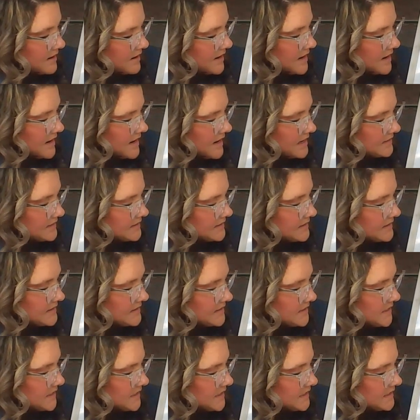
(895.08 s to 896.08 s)
I had
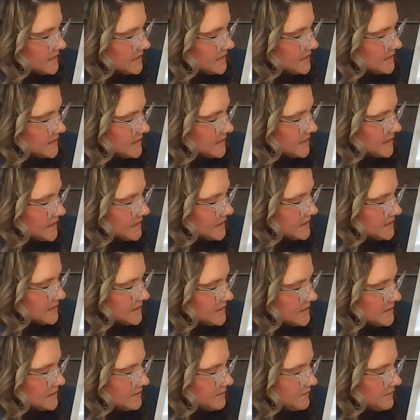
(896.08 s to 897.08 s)
6
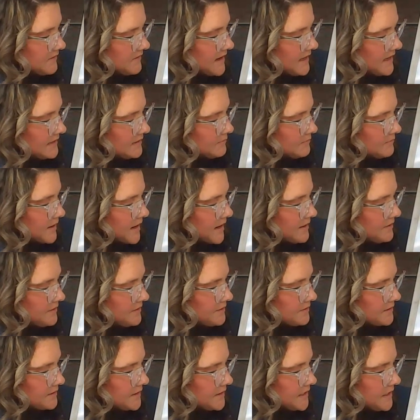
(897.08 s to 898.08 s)
tens divided by
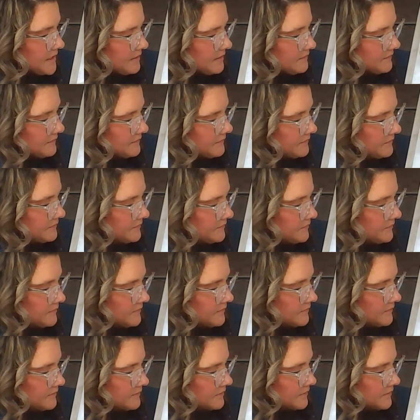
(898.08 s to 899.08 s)
3
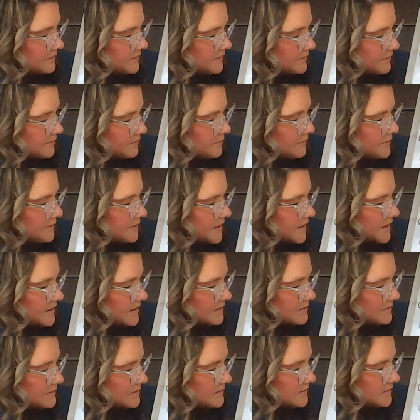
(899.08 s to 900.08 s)

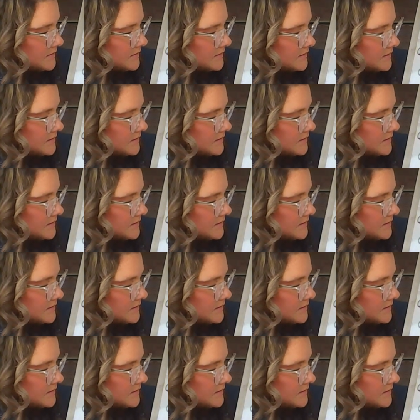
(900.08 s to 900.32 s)
plus